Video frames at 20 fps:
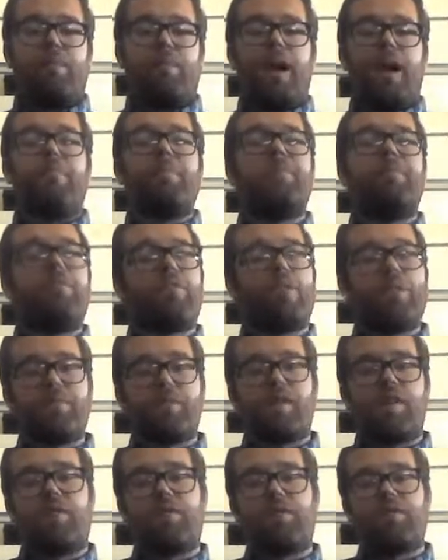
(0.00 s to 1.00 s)
I'm from
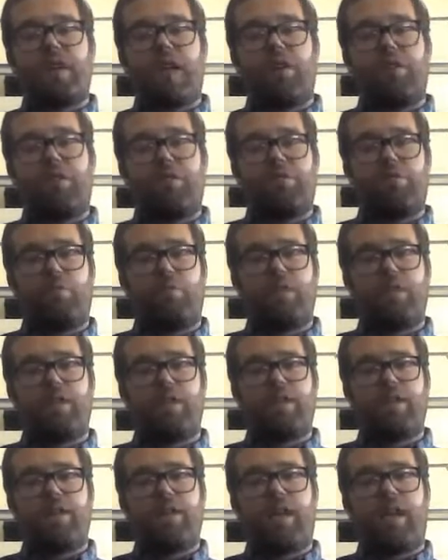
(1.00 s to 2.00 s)
Southern
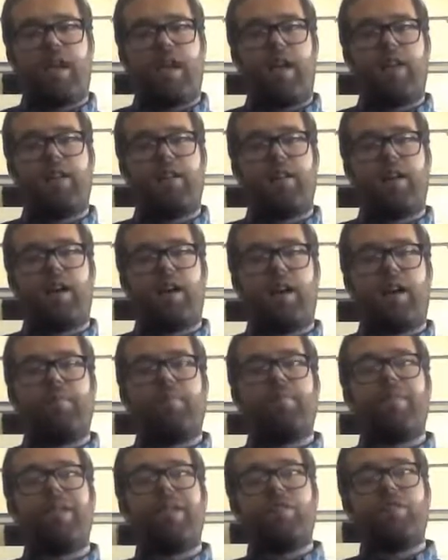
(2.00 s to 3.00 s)
California, and
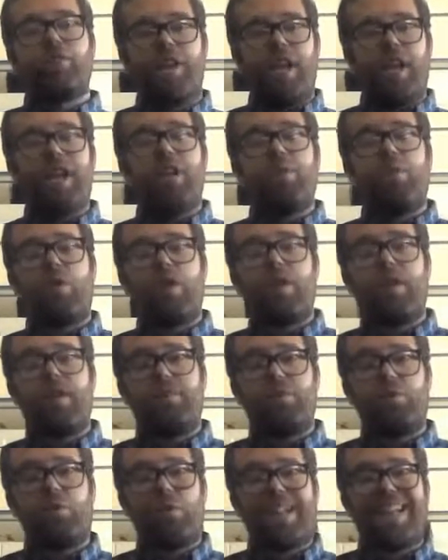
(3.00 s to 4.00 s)
in January
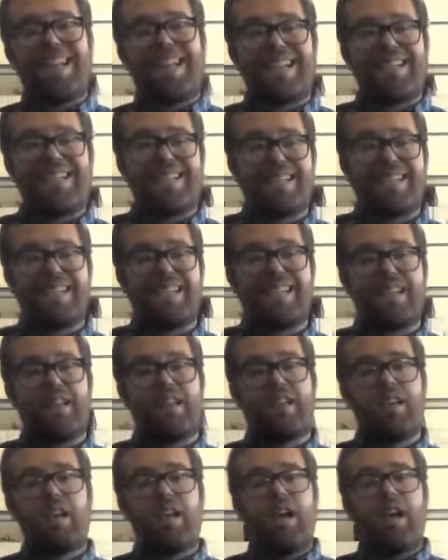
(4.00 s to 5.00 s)
of 2019,
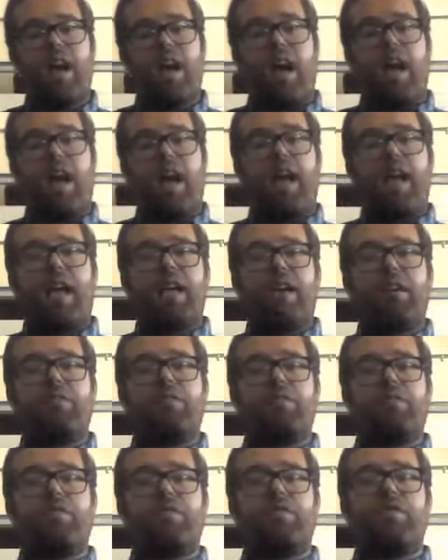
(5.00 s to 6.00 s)
I
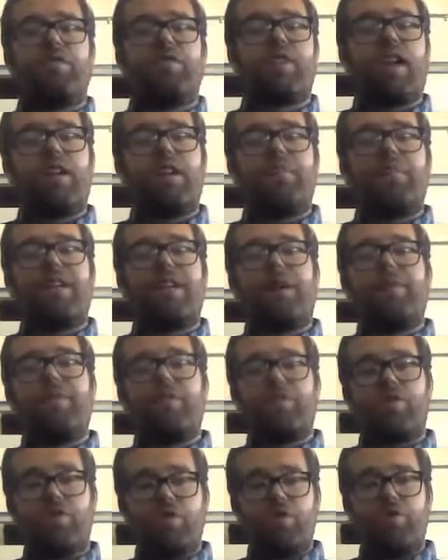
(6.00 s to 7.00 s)
decided to become
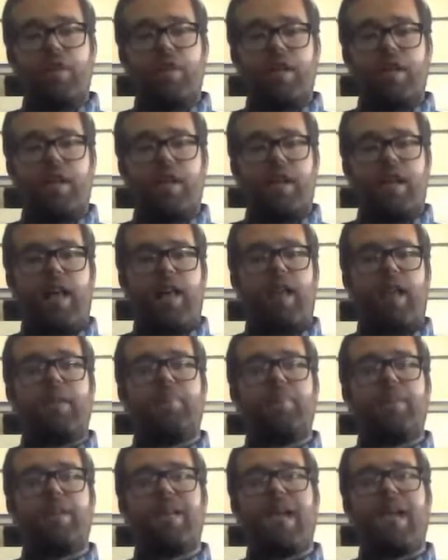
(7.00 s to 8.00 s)
a student, and
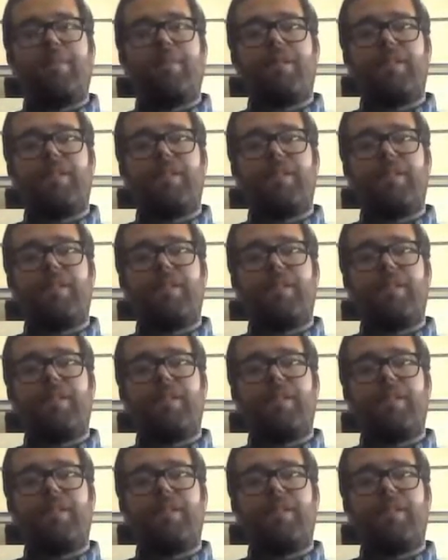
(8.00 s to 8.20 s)
I became